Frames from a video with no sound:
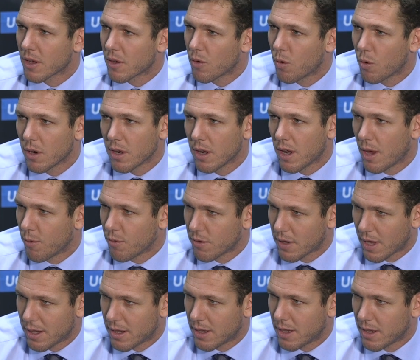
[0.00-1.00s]
court that
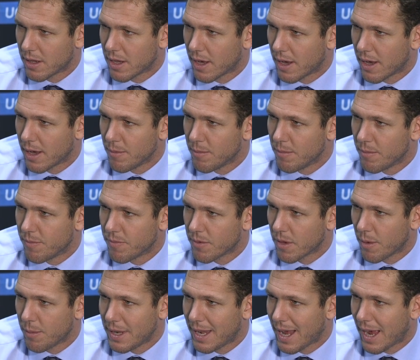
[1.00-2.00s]
was at the time.
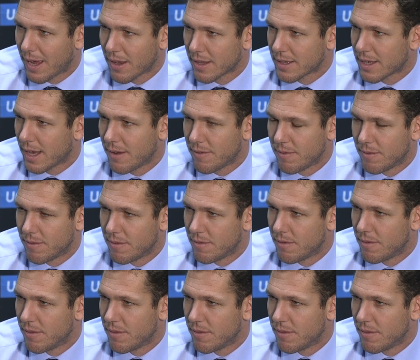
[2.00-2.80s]
I mean, Dallas had